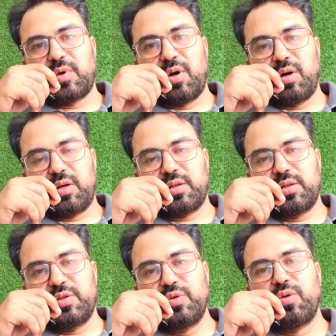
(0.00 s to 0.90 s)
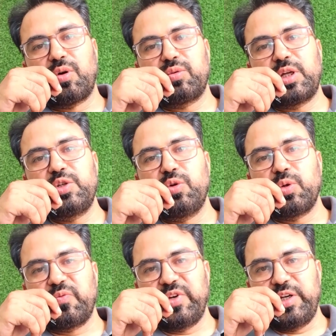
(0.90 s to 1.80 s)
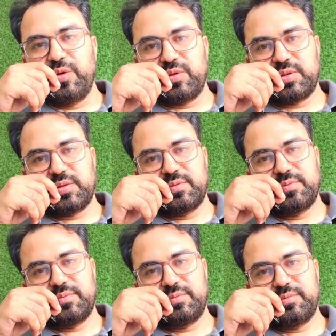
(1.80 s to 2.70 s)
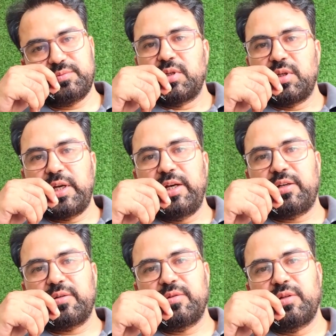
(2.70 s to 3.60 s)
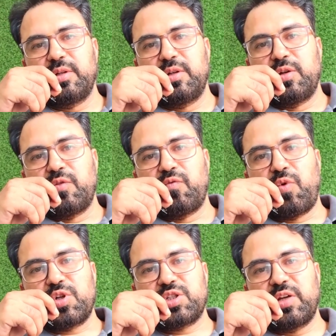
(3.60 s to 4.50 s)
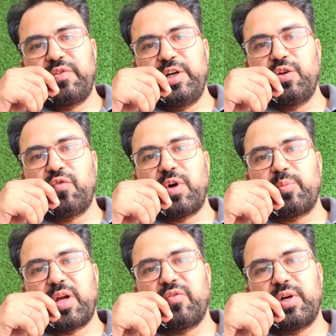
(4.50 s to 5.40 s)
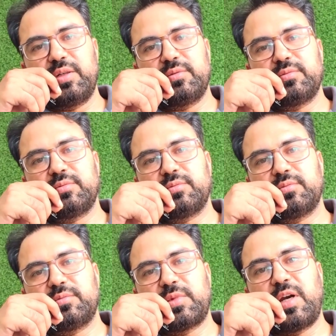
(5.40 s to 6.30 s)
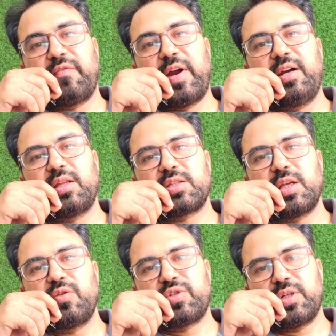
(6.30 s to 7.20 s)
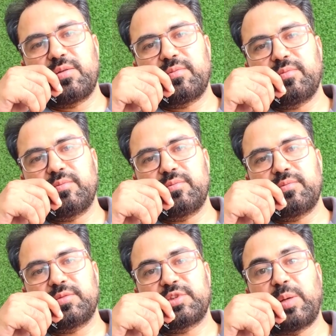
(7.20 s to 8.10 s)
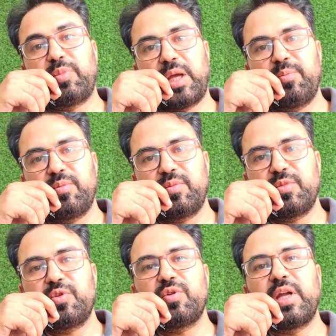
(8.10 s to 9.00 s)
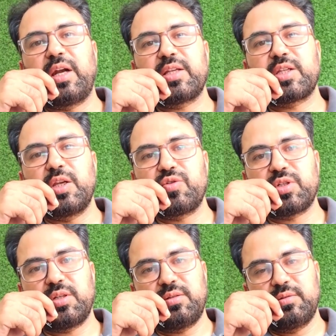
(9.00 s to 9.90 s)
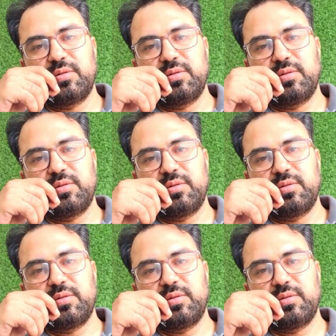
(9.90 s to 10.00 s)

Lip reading: Or you go to the YouTube videos, right? Watch the video one by one and find the solution. Sometime you get a solution,